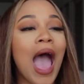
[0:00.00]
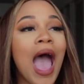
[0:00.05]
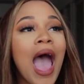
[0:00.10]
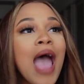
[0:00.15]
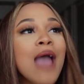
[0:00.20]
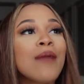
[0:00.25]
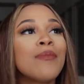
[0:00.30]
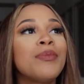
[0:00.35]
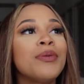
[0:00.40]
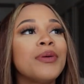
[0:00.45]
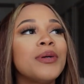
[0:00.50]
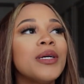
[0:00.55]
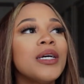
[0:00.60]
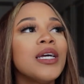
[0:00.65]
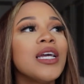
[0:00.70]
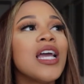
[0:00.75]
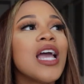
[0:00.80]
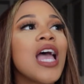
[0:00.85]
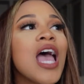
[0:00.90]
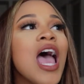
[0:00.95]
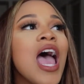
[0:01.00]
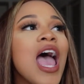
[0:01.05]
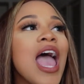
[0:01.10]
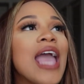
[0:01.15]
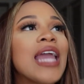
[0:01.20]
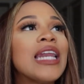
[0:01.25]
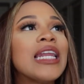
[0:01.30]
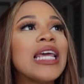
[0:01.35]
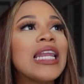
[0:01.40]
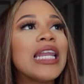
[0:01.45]
I put
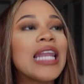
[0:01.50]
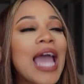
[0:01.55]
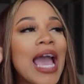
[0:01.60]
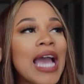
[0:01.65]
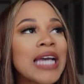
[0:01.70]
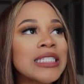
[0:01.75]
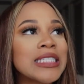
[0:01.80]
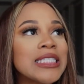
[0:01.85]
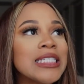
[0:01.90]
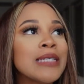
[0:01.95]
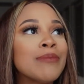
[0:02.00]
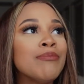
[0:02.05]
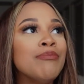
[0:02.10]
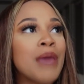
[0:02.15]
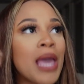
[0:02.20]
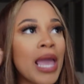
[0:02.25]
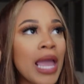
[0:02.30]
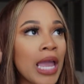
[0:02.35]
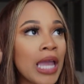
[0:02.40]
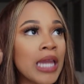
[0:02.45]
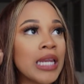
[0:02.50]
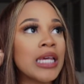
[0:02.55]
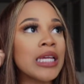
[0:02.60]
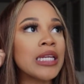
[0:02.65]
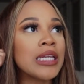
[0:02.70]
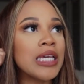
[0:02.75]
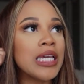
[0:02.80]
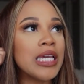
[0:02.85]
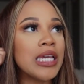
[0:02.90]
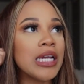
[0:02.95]
an elastic band
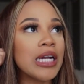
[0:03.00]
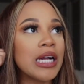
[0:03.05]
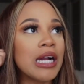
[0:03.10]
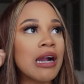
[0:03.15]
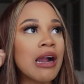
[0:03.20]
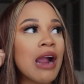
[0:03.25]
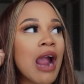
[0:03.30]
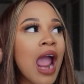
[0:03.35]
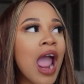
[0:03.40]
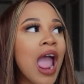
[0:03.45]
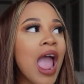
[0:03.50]
in here,